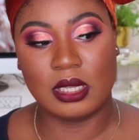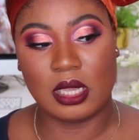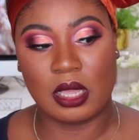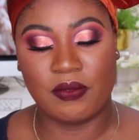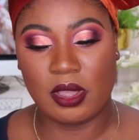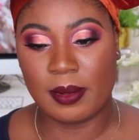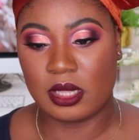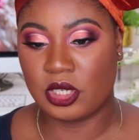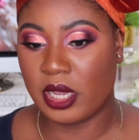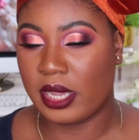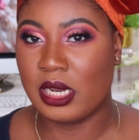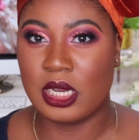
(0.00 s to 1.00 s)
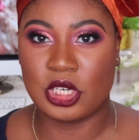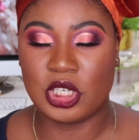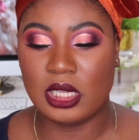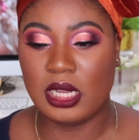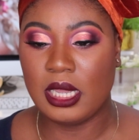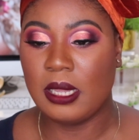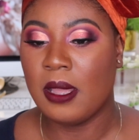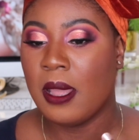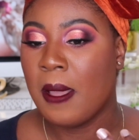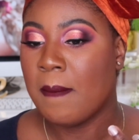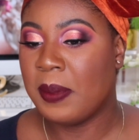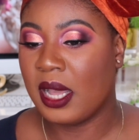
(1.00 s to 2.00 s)
iffy about the shade initially,
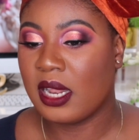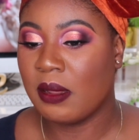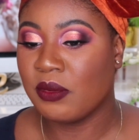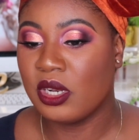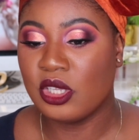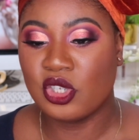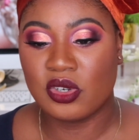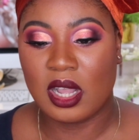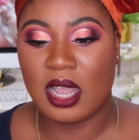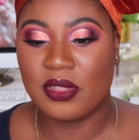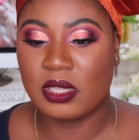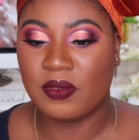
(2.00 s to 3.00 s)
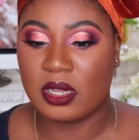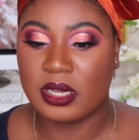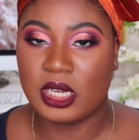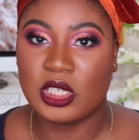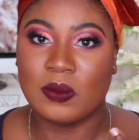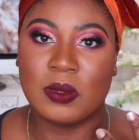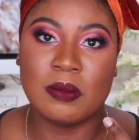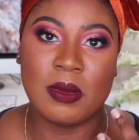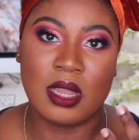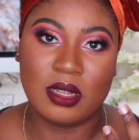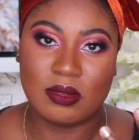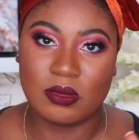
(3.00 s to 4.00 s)
but I'm gonna try this foundation with
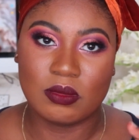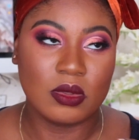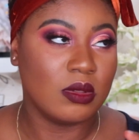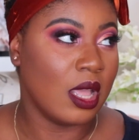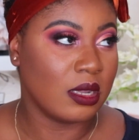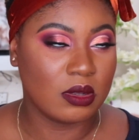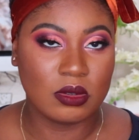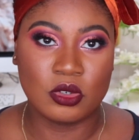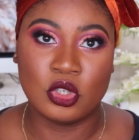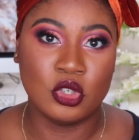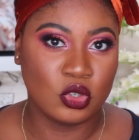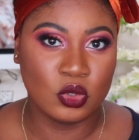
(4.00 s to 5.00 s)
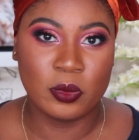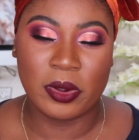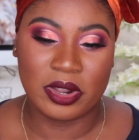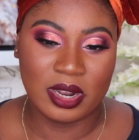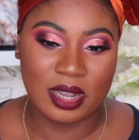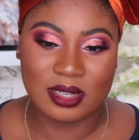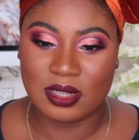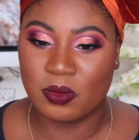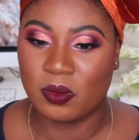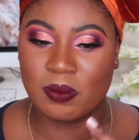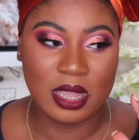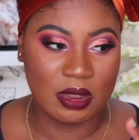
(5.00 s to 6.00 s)
my like usual products
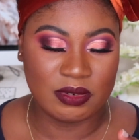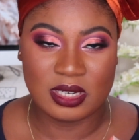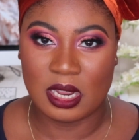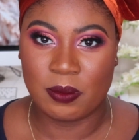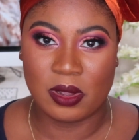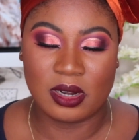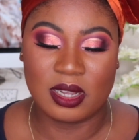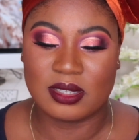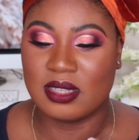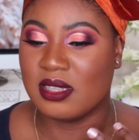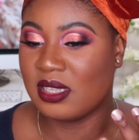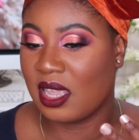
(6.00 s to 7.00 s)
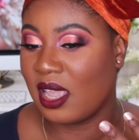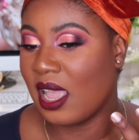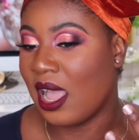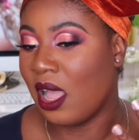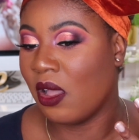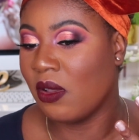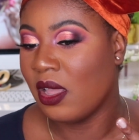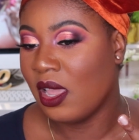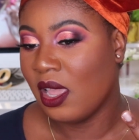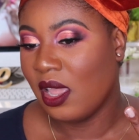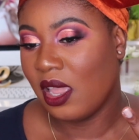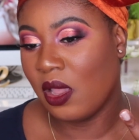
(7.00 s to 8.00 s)
and my everyday products and see how
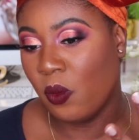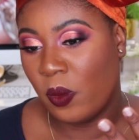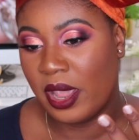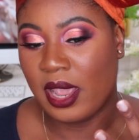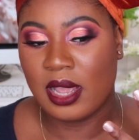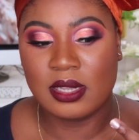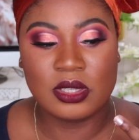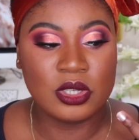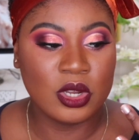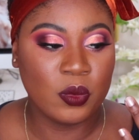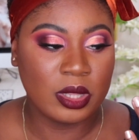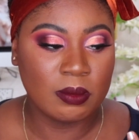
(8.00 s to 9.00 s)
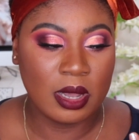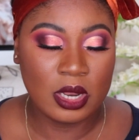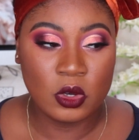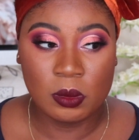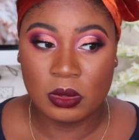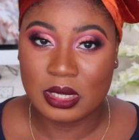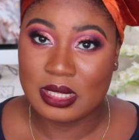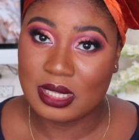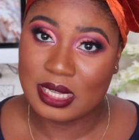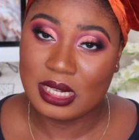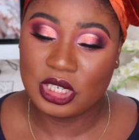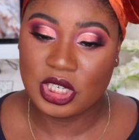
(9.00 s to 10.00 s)
it wears, you know, with my normal
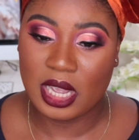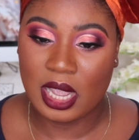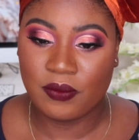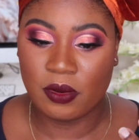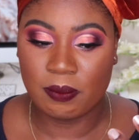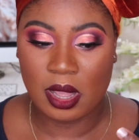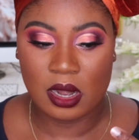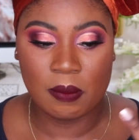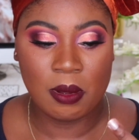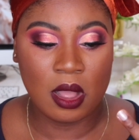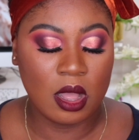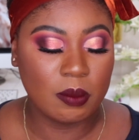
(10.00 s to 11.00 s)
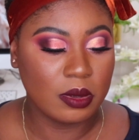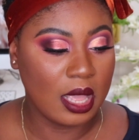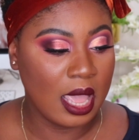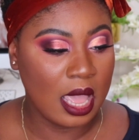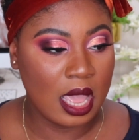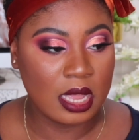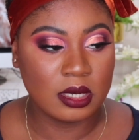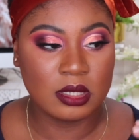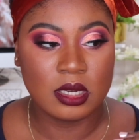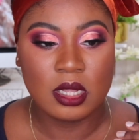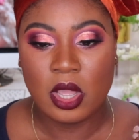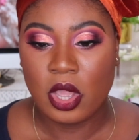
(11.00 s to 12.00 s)
concealer shade from ColourPop
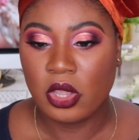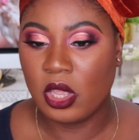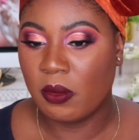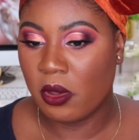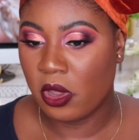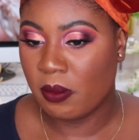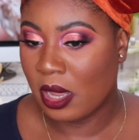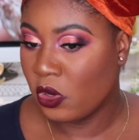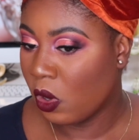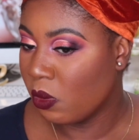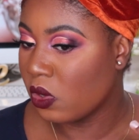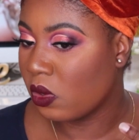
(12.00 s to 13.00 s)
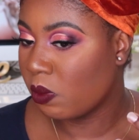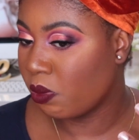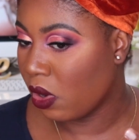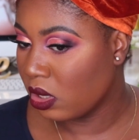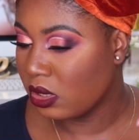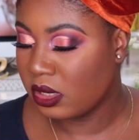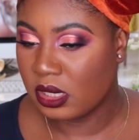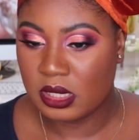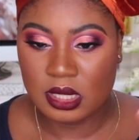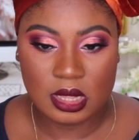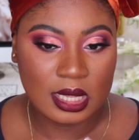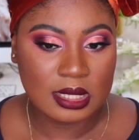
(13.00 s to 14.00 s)
and, you know, my normal bronzers
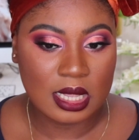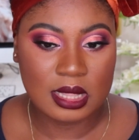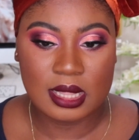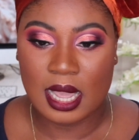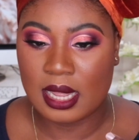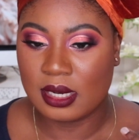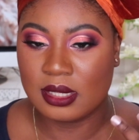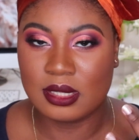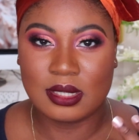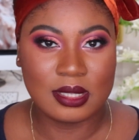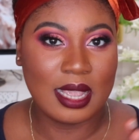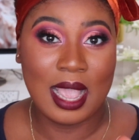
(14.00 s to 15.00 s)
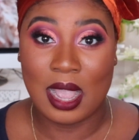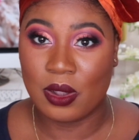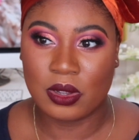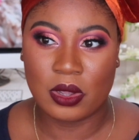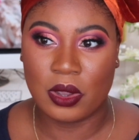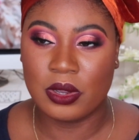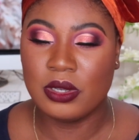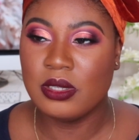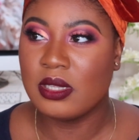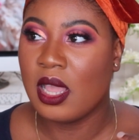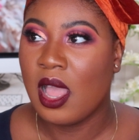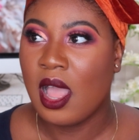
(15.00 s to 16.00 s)
and things like that, and see how it
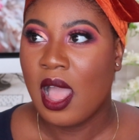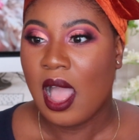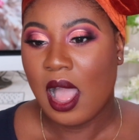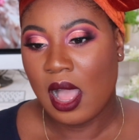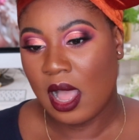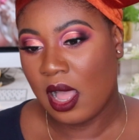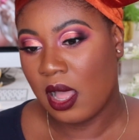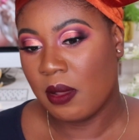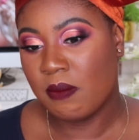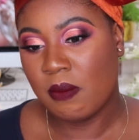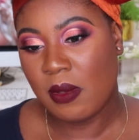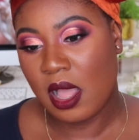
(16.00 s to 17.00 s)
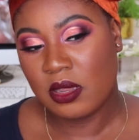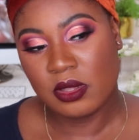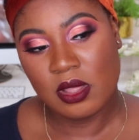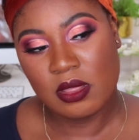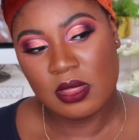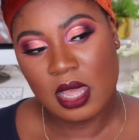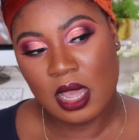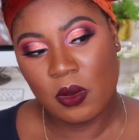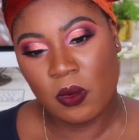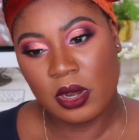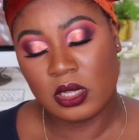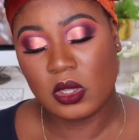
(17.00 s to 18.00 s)
goes. Other than that,
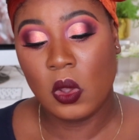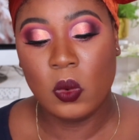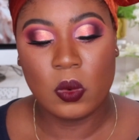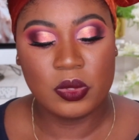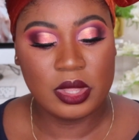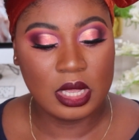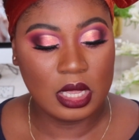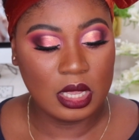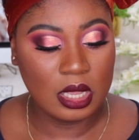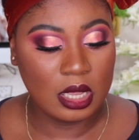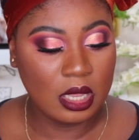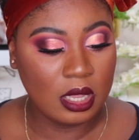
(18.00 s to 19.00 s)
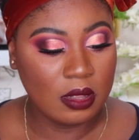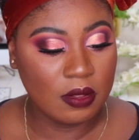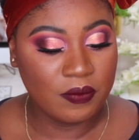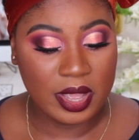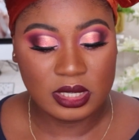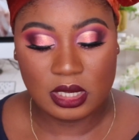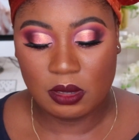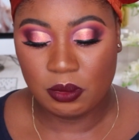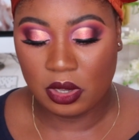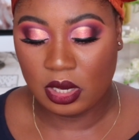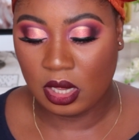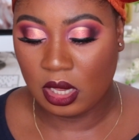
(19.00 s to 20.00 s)
what else? Oh, the Fenty
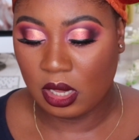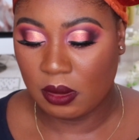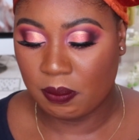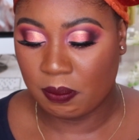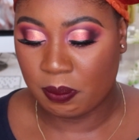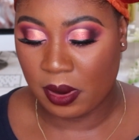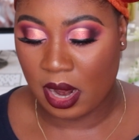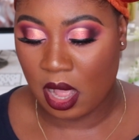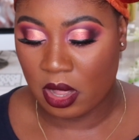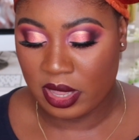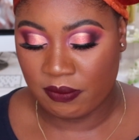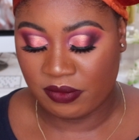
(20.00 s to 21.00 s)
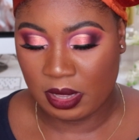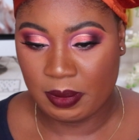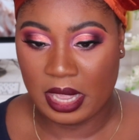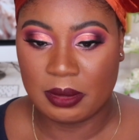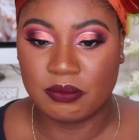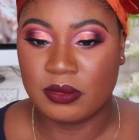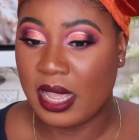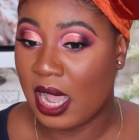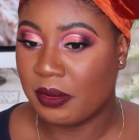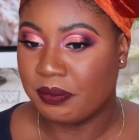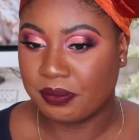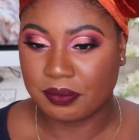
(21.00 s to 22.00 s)
Beauty Brow MVP.
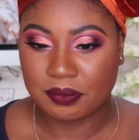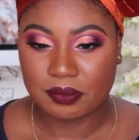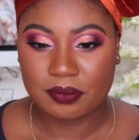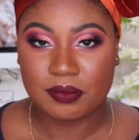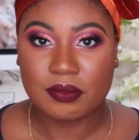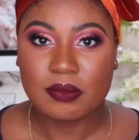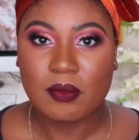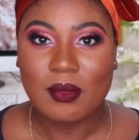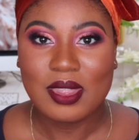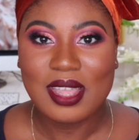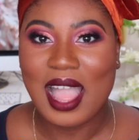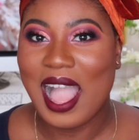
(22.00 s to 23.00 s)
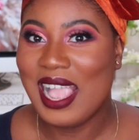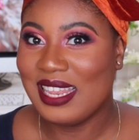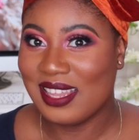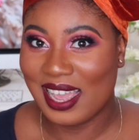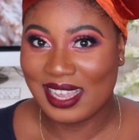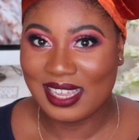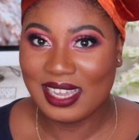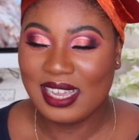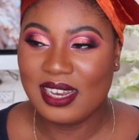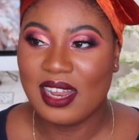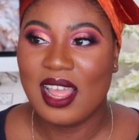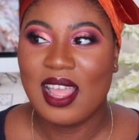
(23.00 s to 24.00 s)
Now, I like
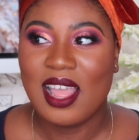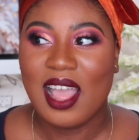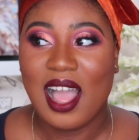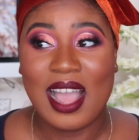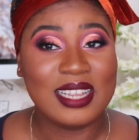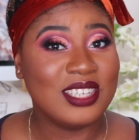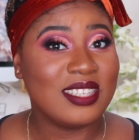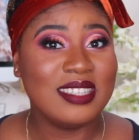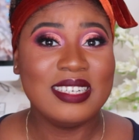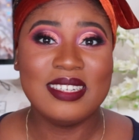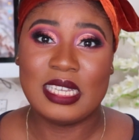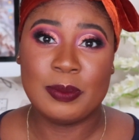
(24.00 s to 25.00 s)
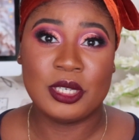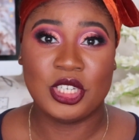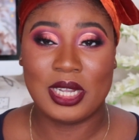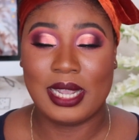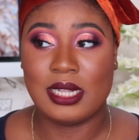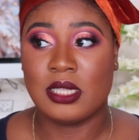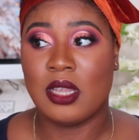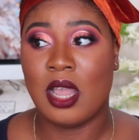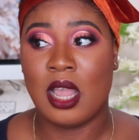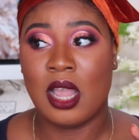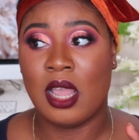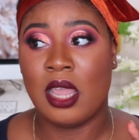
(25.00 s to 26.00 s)
it. I just need a deeper shade, so
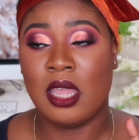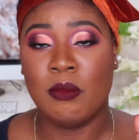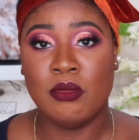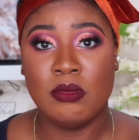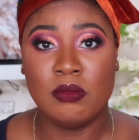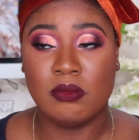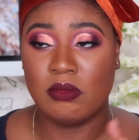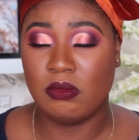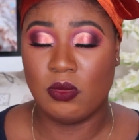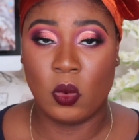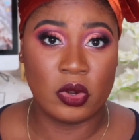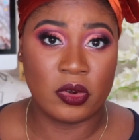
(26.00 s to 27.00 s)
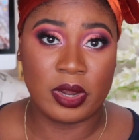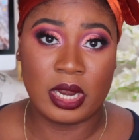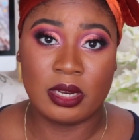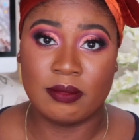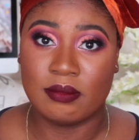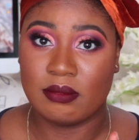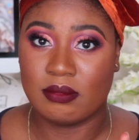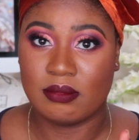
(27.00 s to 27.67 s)
I'm ordering